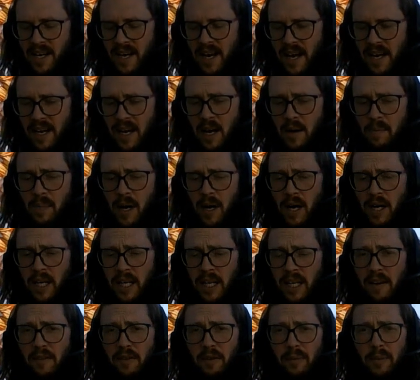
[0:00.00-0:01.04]
And Aunt Bonnie
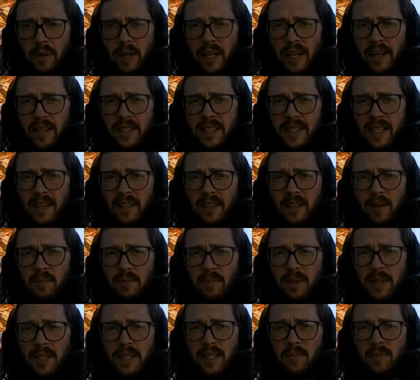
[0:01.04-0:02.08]
and everybody else out there,
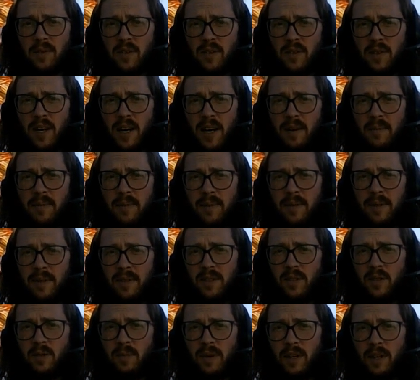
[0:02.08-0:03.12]
please subscribe
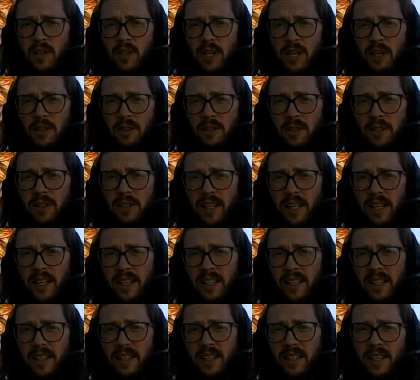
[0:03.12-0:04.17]
to my channel,
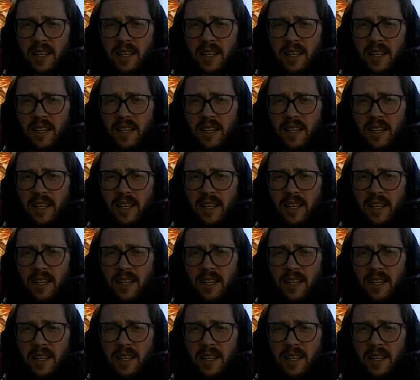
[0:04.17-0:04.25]
and